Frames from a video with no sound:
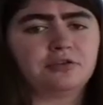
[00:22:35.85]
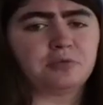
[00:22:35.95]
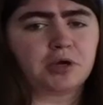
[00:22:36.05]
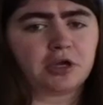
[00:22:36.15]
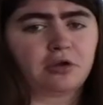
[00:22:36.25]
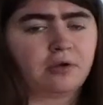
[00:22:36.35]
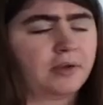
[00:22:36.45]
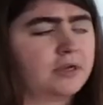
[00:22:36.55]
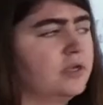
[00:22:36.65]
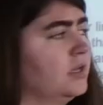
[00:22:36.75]
were
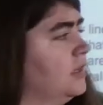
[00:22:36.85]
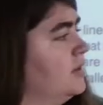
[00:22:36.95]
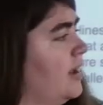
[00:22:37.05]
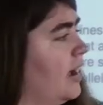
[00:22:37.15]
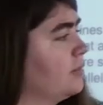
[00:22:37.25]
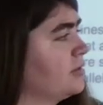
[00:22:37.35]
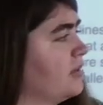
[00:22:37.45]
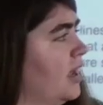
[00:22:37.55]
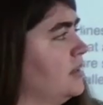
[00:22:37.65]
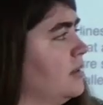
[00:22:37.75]
congruent, now we're
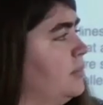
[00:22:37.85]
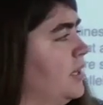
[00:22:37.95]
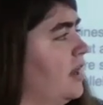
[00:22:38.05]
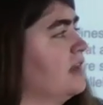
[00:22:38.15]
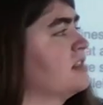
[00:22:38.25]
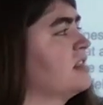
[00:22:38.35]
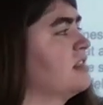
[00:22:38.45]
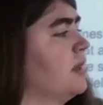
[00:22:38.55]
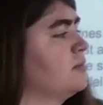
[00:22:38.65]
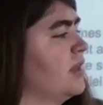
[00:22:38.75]
saying that because the
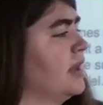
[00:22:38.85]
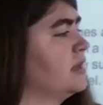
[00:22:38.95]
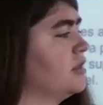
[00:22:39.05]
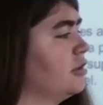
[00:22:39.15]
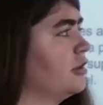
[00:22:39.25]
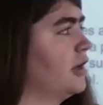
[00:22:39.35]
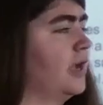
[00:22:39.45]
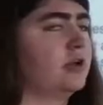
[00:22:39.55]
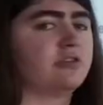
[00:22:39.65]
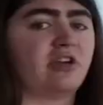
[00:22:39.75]
same side interior
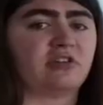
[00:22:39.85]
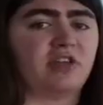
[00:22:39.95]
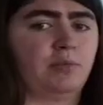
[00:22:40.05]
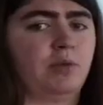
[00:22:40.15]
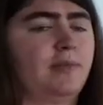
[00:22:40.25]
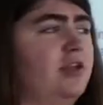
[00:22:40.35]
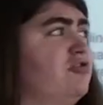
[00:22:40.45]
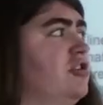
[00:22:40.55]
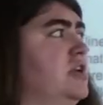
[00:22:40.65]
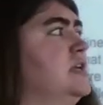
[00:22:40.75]
angles are
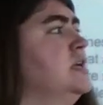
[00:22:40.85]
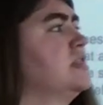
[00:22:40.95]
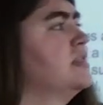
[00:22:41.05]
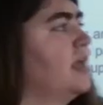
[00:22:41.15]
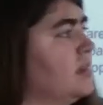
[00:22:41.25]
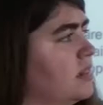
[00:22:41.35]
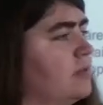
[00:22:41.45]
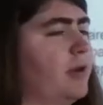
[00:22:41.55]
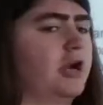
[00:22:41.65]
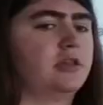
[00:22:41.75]
supplementary, then the
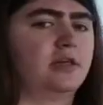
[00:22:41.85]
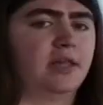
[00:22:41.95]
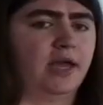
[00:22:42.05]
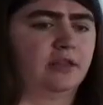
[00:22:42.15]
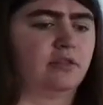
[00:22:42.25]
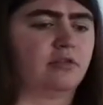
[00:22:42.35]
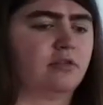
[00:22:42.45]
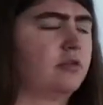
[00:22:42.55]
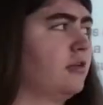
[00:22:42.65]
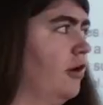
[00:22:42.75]
parallel lines
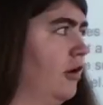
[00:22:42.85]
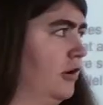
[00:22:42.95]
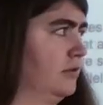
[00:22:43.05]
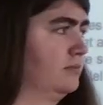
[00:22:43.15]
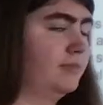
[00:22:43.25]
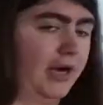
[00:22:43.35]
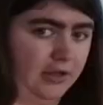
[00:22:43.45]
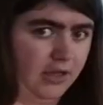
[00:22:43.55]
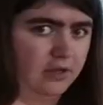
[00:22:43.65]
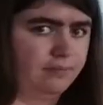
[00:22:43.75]
are
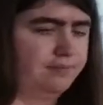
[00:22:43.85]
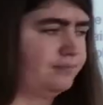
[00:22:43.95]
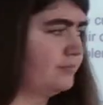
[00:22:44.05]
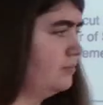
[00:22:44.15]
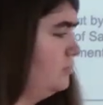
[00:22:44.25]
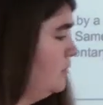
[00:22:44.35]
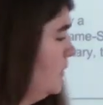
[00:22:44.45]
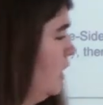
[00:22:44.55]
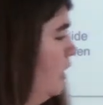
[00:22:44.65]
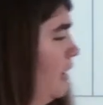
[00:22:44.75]
parallel.
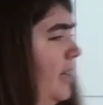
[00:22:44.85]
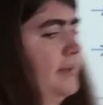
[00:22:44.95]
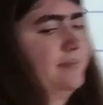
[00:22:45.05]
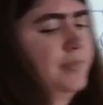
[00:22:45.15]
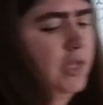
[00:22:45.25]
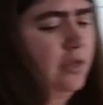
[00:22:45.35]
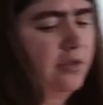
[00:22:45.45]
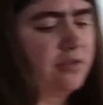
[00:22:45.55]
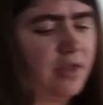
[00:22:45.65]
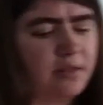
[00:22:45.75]
All right,
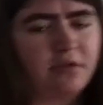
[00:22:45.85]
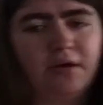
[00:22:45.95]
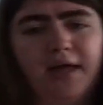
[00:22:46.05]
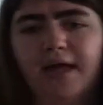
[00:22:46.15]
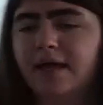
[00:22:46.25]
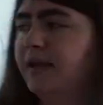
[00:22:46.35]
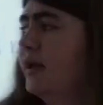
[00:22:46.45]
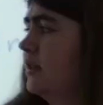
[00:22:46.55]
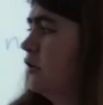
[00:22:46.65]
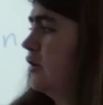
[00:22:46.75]
so let's go ahead
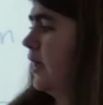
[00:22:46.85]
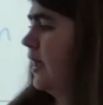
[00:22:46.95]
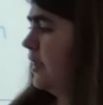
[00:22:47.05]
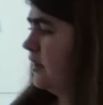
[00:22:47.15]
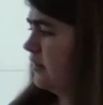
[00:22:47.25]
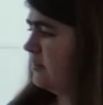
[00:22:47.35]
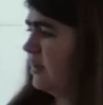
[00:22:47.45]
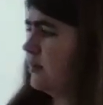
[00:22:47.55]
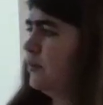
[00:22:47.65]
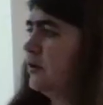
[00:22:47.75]
and look at an
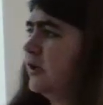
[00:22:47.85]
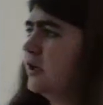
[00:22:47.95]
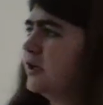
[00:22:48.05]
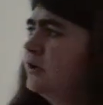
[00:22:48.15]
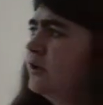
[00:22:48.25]
example here.